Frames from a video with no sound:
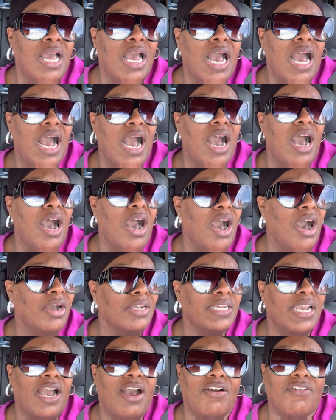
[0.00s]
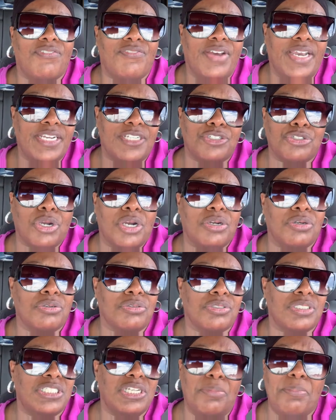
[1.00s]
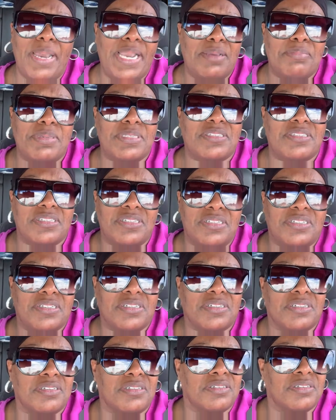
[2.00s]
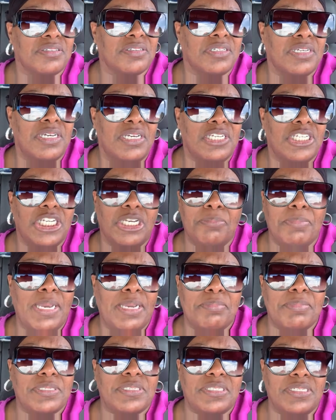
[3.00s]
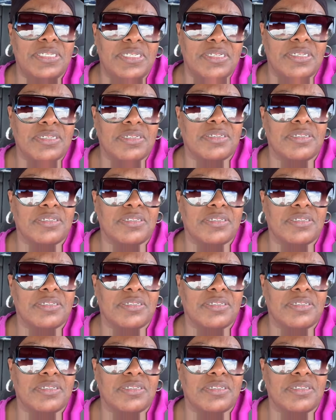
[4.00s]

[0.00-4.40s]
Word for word: All y'all fake trolls. You make me sick. You make me sick.